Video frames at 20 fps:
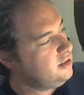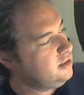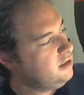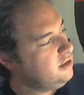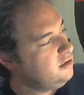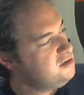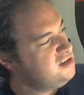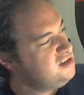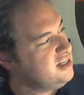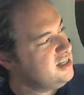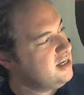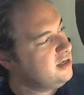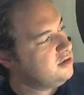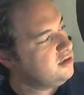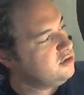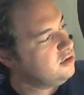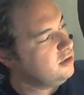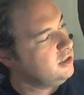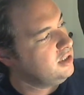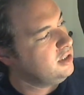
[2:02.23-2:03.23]
on here isn't
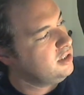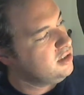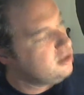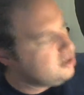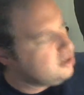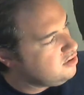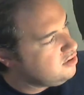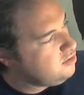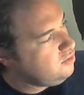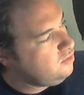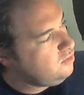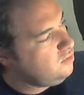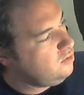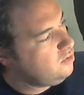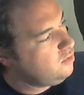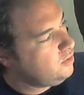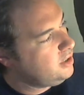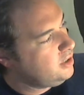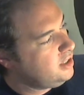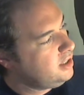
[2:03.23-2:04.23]
actually in tune
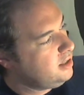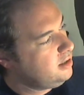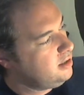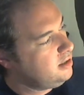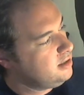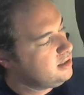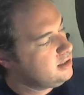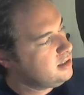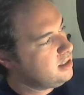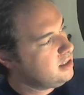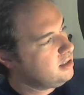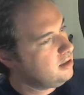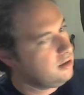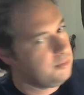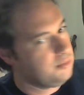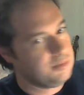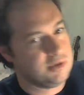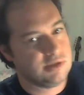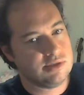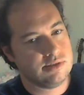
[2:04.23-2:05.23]
the way it's set
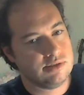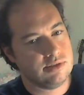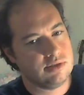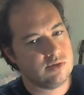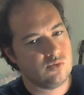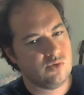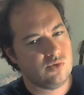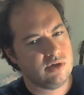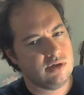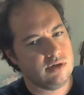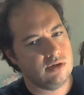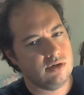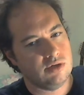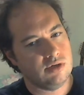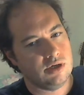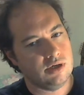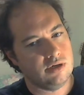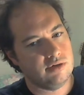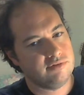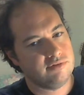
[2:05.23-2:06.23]
up. It's one note
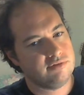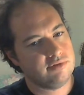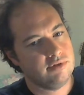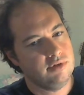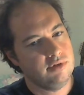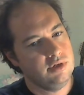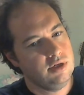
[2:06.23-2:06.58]
off.